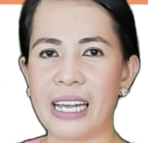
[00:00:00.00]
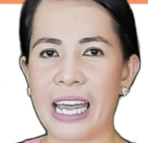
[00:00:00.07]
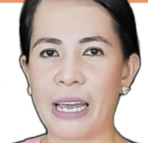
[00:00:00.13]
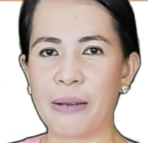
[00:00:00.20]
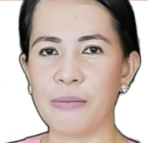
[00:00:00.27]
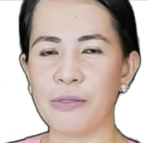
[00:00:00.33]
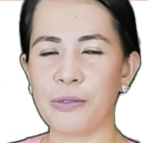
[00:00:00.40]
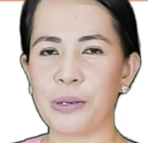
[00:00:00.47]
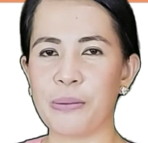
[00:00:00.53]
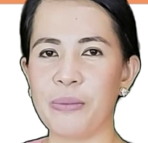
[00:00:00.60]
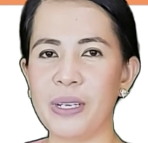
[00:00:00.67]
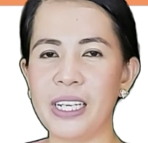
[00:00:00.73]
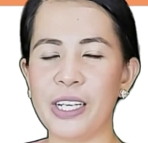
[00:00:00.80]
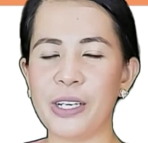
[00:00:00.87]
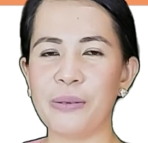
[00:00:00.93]
M for
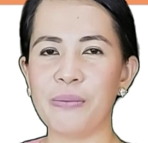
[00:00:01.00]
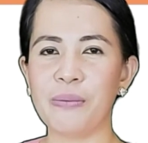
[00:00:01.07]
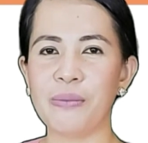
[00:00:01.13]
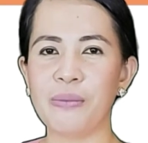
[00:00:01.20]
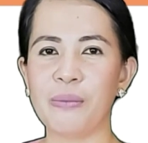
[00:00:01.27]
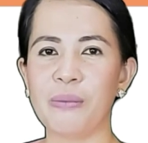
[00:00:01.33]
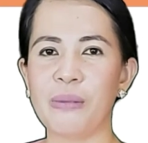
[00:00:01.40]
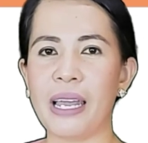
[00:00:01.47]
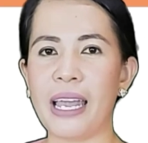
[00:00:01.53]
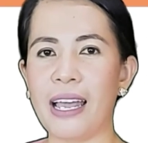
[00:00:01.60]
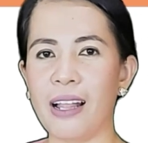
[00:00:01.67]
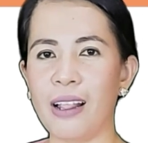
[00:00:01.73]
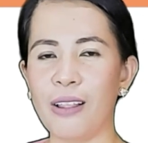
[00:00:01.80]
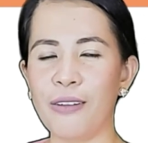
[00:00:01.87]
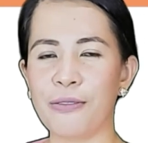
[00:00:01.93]
medium,
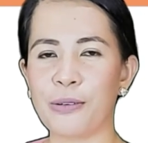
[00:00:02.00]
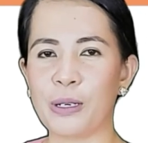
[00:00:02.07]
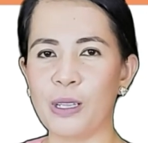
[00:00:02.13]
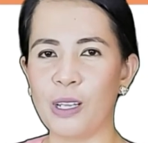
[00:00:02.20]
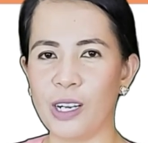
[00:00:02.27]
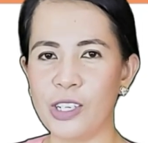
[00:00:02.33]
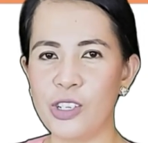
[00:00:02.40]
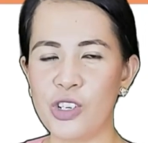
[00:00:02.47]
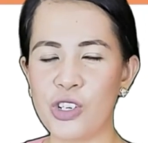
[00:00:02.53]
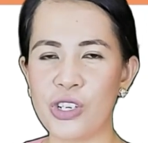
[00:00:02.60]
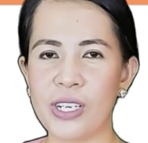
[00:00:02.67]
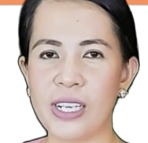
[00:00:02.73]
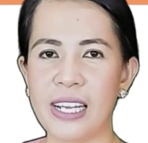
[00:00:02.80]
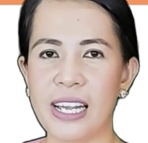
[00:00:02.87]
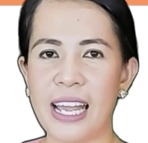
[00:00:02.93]
L for
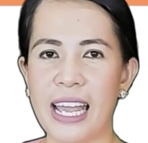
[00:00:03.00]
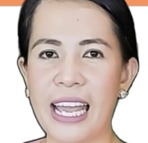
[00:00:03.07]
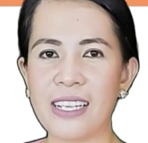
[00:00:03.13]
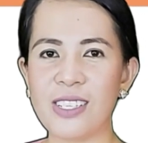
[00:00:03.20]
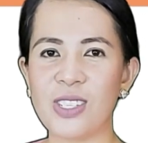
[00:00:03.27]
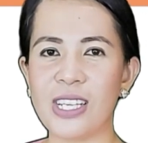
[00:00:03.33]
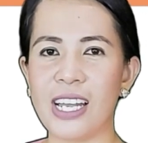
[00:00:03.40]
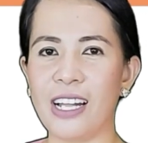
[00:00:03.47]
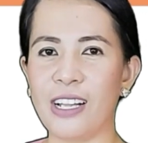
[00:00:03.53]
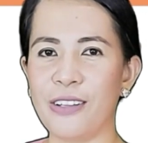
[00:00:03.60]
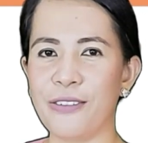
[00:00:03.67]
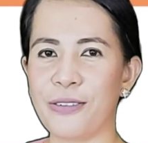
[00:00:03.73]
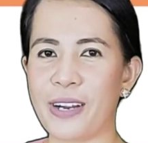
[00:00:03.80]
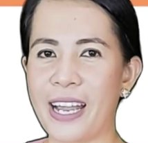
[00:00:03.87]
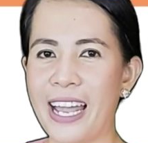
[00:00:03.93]
large,
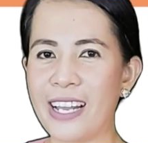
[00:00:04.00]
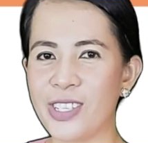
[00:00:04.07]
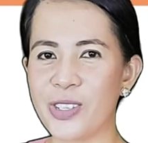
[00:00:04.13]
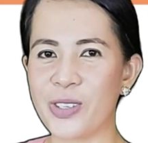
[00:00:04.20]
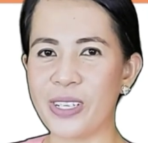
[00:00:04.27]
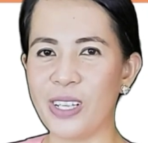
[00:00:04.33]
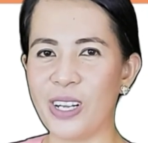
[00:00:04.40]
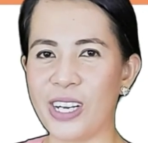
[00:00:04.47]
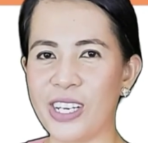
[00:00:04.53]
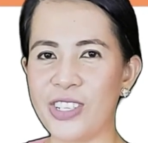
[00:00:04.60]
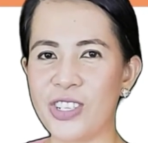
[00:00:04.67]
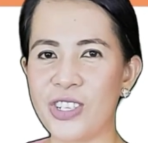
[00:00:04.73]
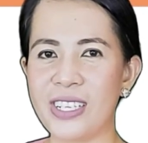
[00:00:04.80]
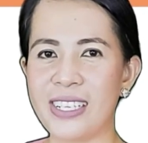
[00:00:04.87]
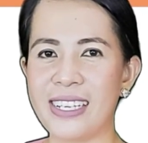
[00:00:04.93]
XL for extra
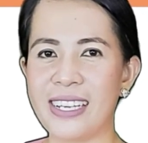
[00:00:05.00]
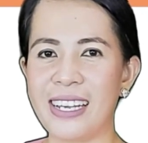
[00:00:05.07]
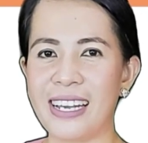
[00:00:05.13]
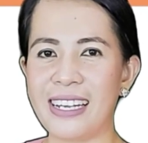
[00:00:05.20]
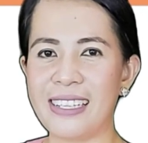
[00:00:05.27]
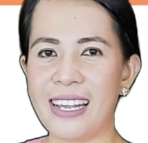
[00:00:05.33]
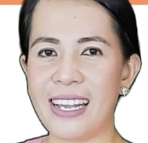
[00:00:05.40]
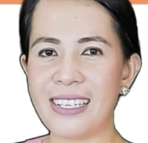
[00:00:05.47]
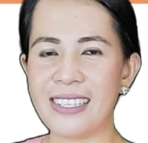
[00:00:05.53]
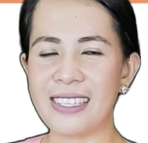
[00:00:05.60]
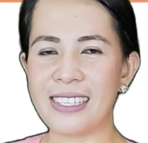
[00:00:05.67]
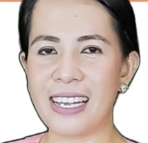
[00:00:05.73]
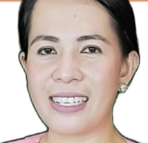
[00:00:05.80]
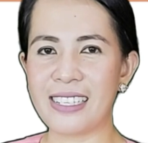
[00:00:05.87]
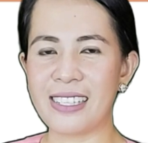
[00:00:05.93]
large, and
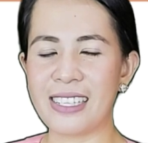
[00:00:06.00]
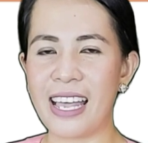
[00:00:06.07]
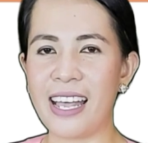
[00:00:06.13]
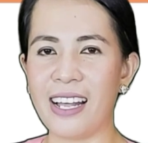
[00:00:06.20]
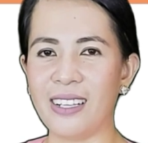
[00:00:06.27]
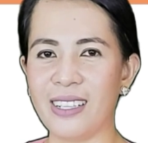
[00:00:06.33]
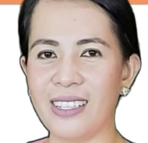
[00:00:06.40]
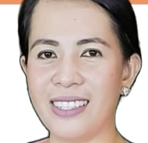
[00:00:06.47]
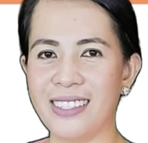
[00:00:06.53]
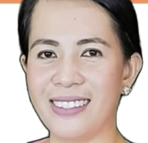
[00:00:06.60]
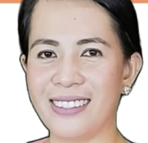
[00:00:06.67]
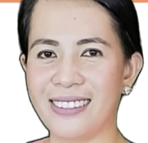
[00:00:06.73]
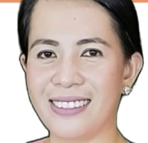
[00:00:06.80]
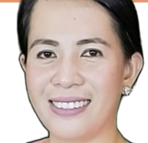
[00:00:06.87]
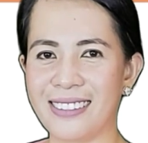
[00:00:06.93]
XXL.
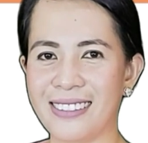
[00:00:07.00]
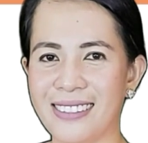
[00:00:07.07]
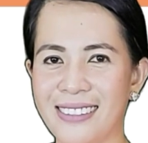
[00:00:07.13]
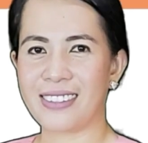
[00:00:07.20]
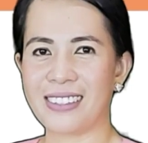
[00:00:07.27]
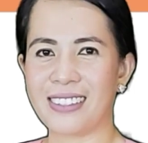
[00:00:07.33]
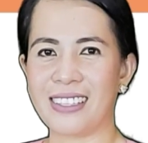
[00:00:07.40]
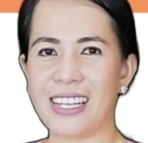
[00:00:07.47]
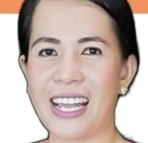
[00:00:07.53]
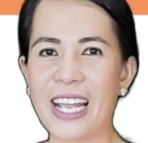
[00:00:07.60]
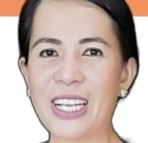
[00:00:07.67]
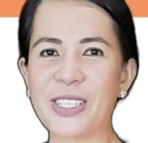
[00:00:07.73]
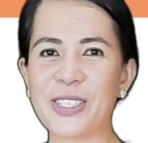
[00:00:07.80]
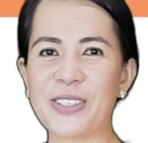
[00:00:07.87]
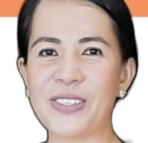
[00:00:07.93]

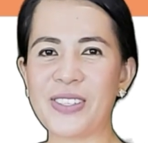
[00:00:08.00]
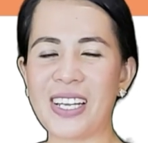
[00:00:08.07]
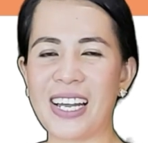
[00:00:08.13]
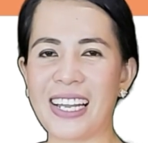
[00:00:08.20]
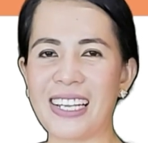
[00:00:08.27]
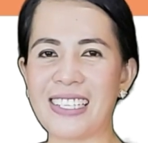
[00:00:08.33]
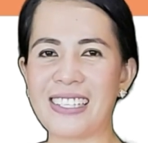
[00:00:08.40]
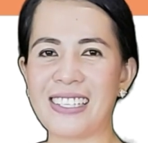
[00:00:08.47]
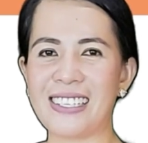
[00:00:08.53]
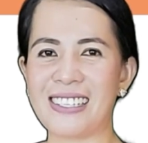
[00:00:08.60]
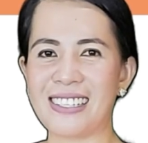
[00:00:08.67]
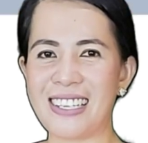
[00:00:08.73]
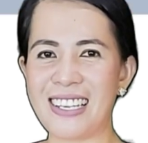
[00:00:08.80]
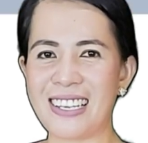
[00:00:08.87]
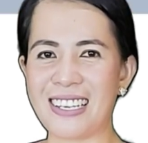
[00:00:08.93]
Exercise
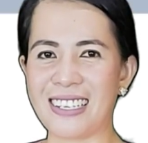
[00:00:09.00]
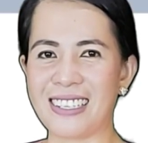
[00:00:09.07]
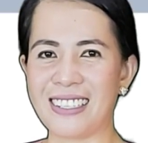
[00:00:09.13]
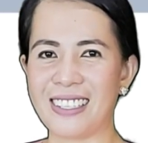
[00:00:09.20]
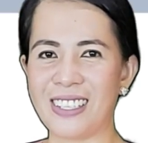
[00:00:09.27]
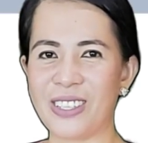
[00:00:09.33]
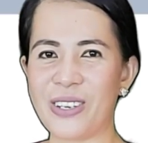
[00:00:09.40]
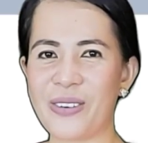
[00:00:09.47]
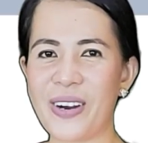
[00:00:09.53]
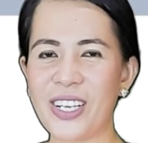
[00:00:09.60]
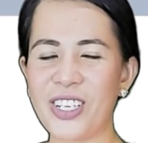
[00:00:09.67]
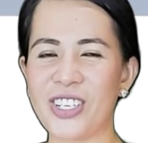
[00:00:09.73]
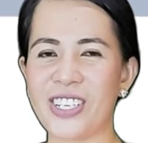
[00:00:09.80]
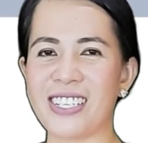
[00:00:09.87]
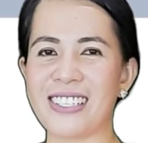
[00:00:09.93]
C.
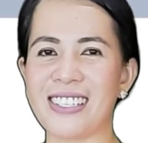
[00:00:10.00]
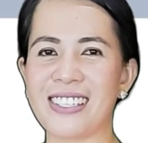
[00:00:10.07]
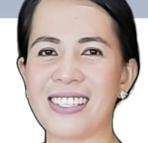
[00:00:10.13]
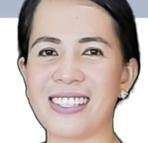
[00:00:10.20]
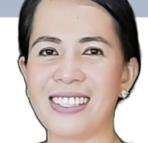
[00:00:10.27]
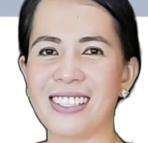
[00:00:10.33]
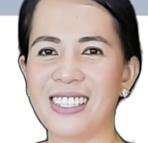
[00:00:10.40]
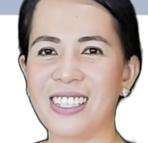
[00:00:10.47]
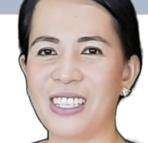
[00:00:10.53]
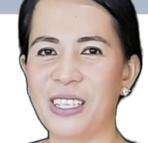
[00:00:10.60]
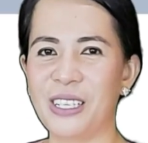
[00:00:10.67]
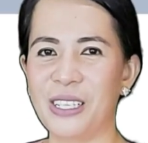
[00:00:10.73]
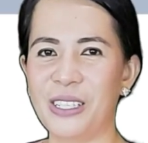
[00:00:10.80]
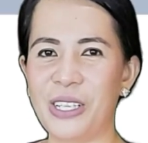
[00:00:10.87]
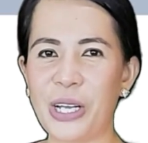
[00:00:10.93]
Directions.
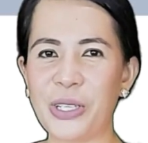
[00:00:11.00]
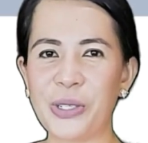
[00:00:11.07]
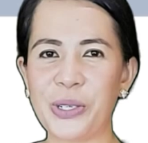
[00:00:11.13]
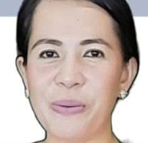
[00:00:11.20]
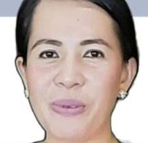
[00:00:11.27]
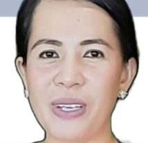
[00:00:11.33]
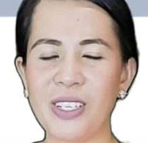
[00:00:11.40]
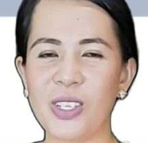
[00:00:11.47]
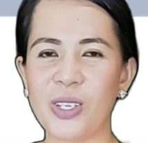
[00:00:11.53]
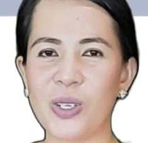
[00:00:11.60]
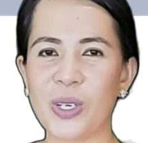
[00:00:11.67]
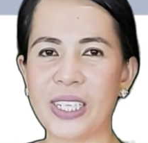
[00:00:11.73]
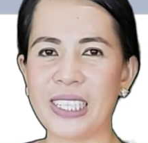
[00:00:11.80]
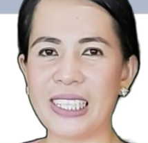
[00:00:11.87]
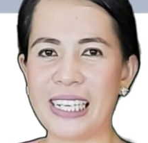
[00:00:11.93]
Determine the
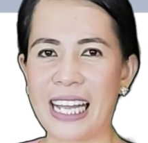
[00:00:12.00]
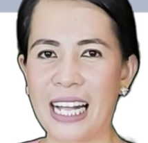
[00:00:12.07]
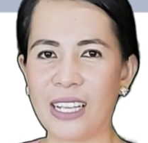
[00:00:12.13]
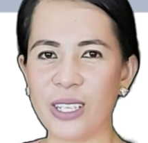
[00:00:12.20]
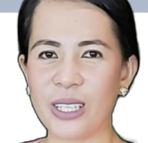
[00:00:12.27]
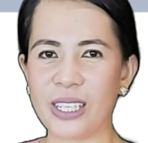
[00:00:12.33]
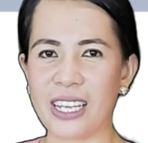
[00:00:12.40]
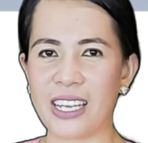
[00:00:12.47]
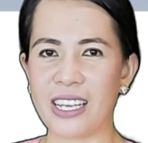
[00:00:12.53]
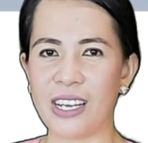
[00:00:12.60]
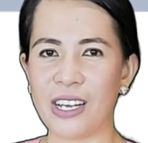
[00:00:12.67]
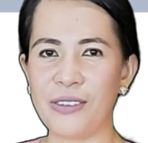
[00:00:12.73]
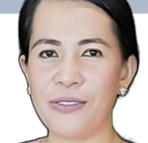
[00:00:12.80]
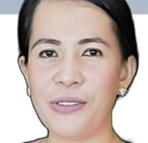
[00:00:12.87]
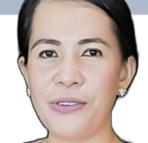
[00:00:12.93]
cardinality
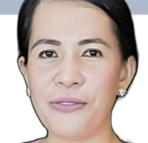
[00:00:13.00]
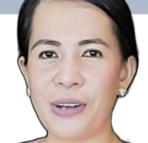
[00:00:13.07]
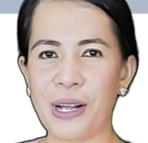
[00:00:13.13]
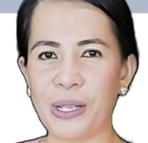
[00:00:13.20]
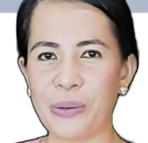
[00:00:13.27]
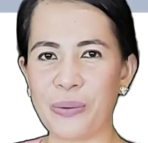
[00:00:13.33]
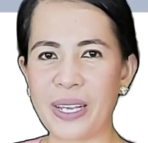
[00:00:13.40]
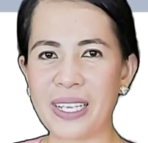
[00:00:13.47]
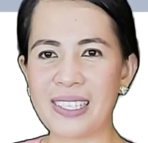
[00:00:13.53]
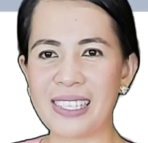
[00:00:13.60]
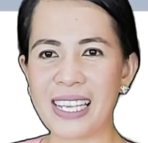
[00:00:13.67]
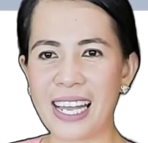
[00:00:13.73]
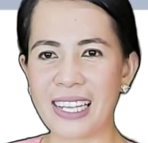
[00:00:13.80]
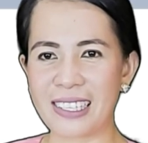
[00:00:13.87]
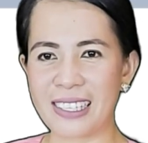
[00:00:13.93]
of the following
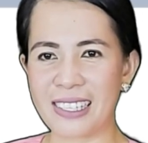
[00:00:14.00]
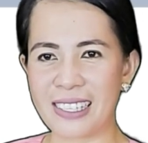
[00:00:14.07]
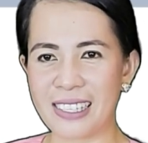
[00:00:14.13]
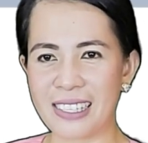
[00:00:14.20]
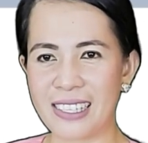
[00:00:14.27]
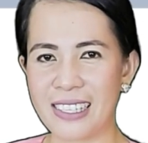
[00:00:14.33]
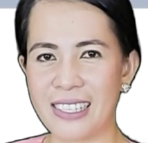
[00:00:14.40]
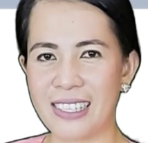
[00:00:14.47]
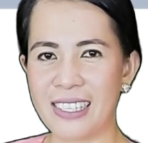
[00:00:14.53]
sets.